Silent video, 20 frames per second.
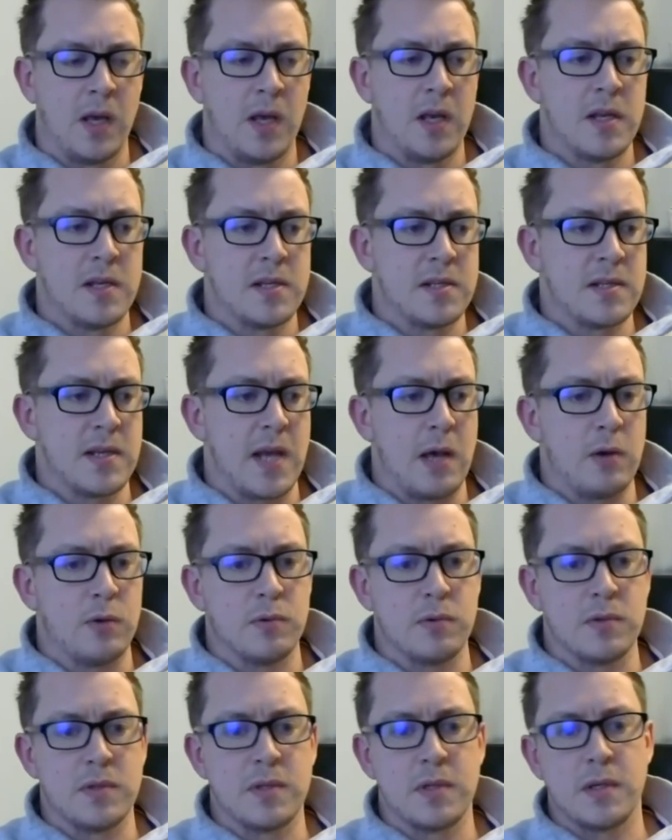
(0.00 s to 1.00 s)

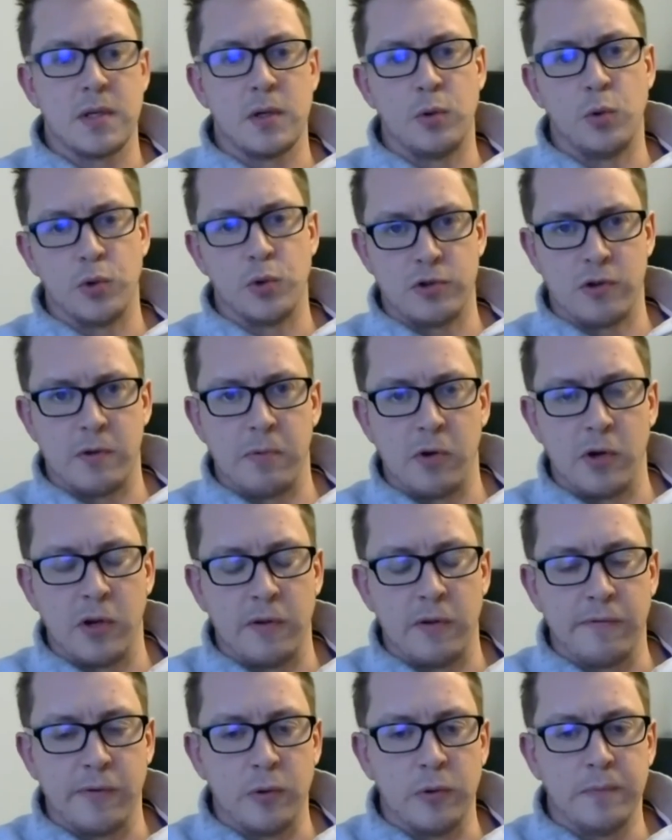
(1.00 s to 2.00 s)
sales order
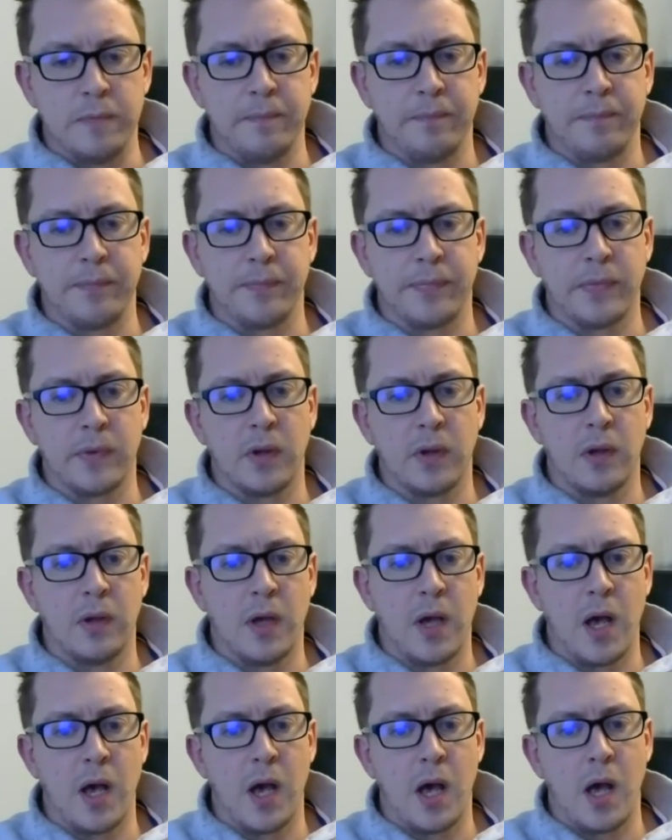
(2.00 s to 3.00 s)
approval,
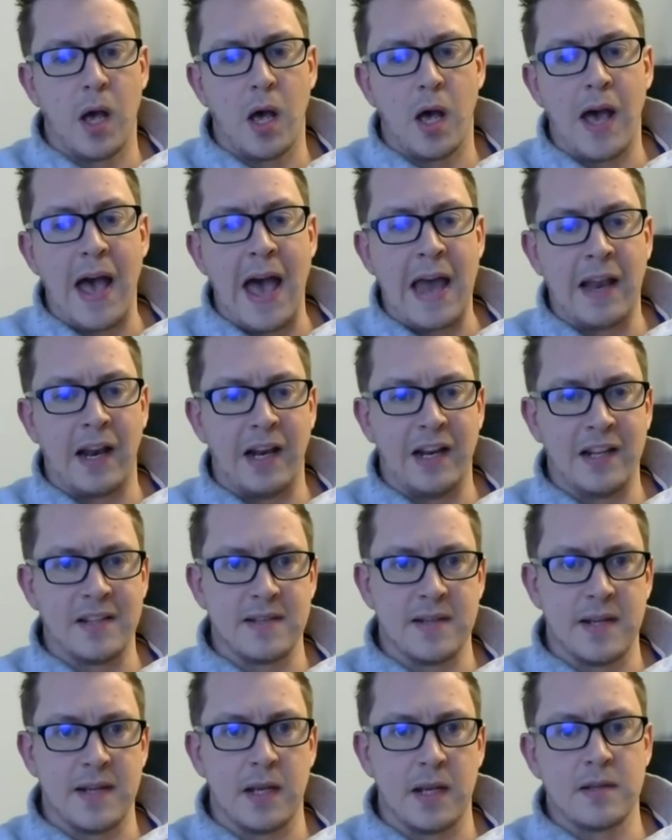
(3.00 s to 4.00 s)

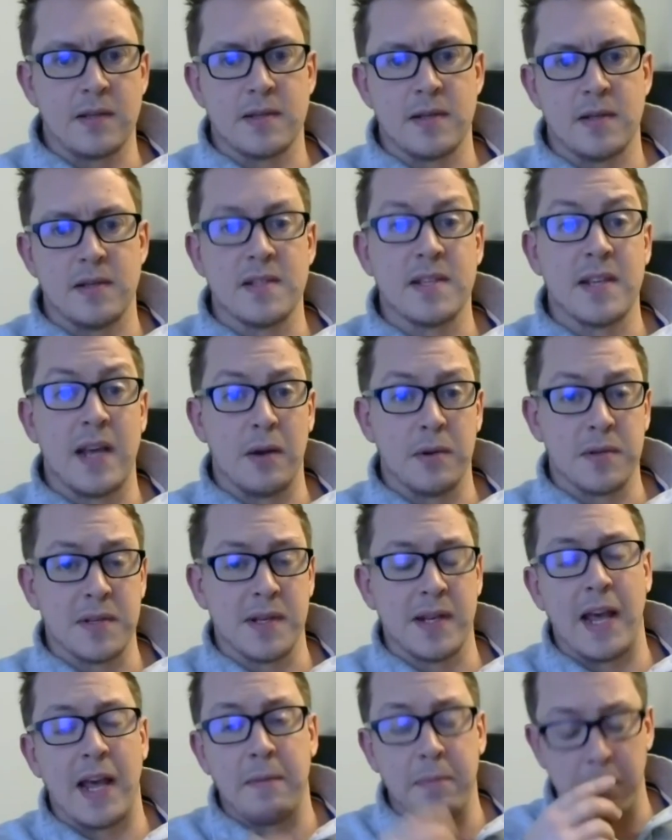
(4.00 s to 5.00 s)
analytics and sales
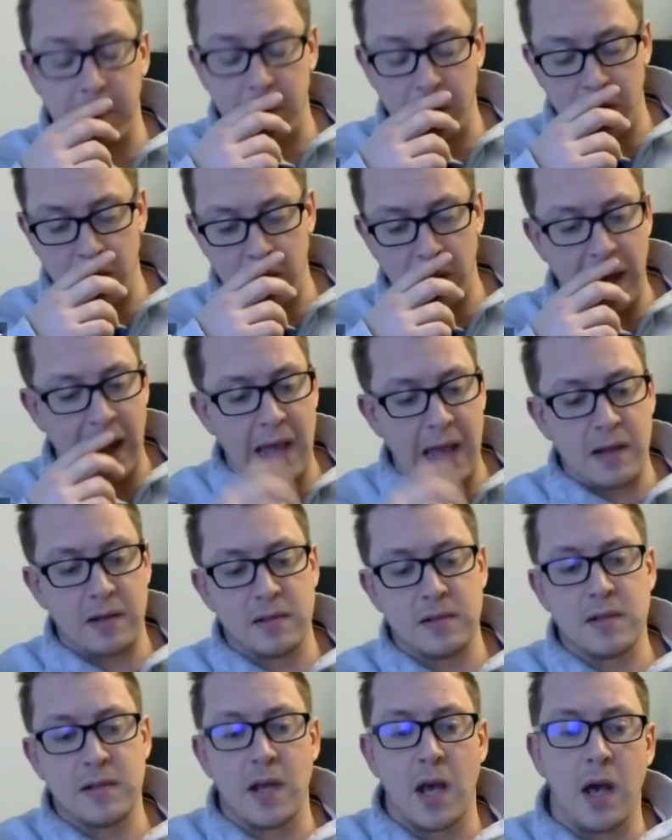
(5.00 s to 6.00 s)
enablement.
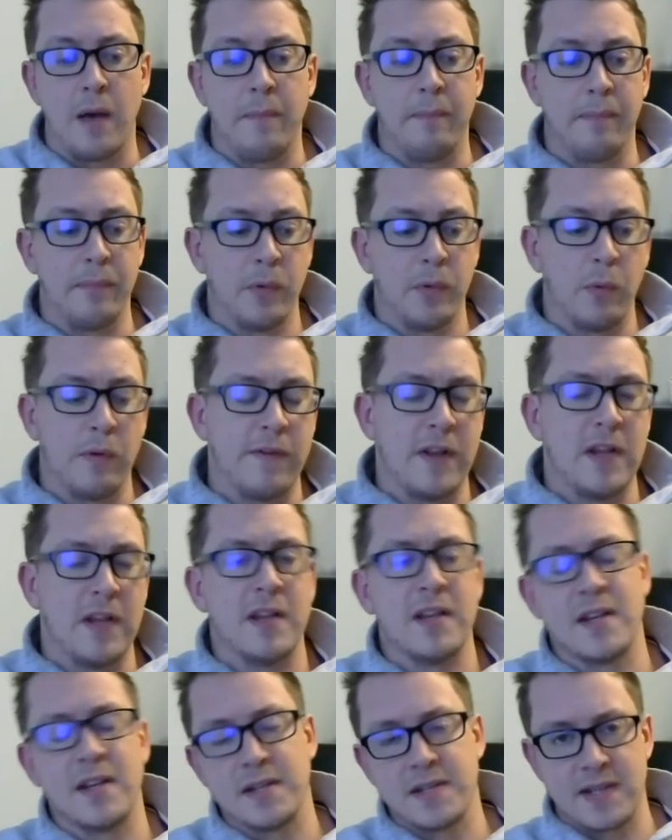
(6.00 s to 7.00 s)
And within
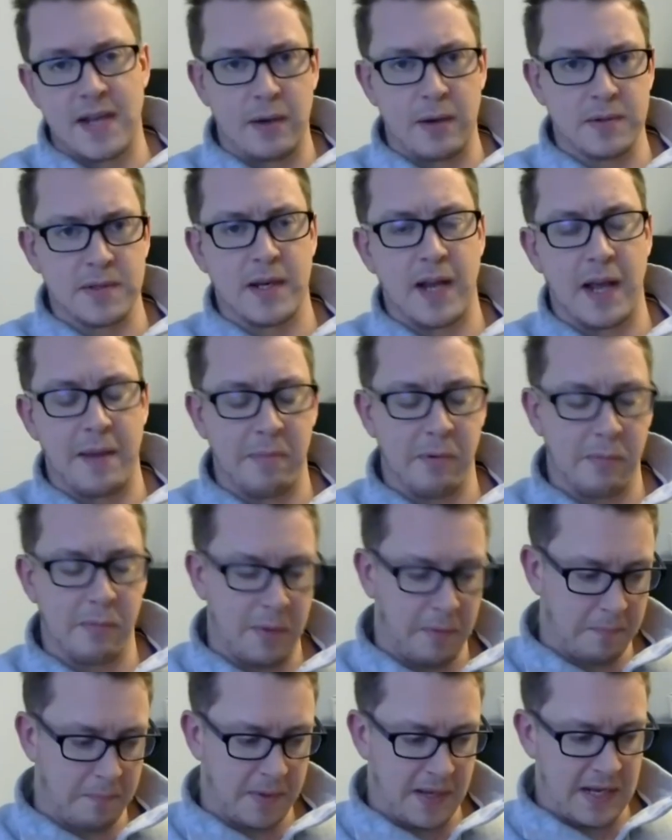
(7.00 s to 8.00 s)
the sales
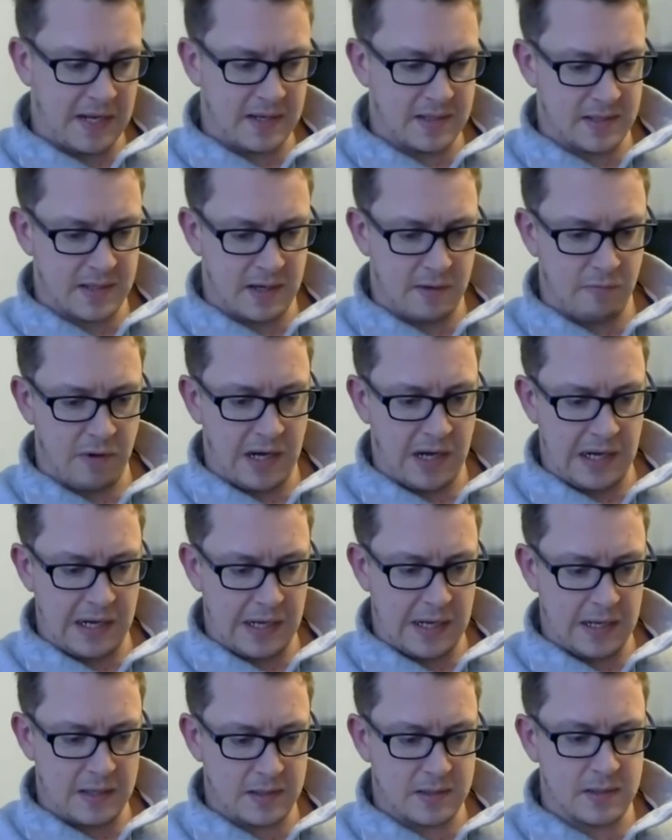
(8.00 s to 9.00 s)
enablement piece, it really
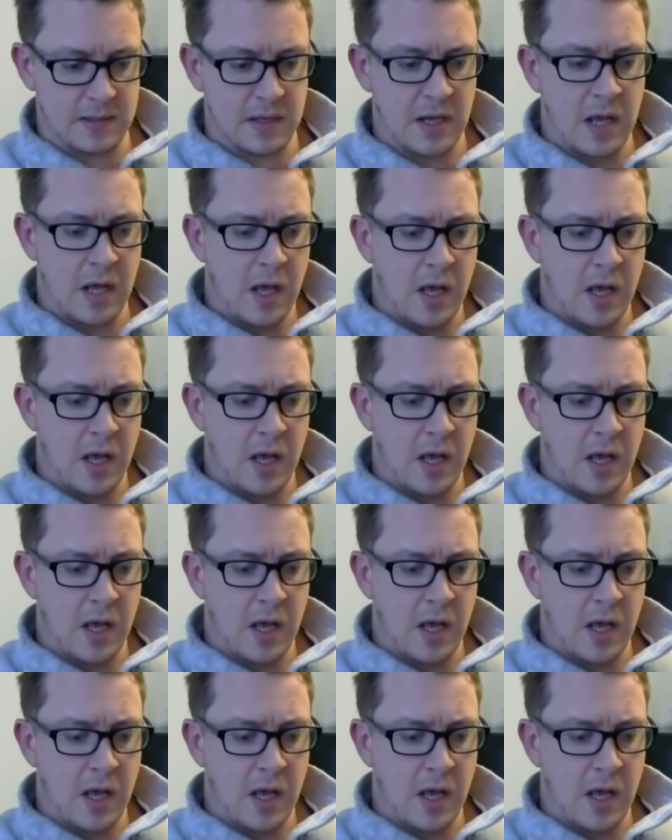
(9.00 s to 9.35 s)
is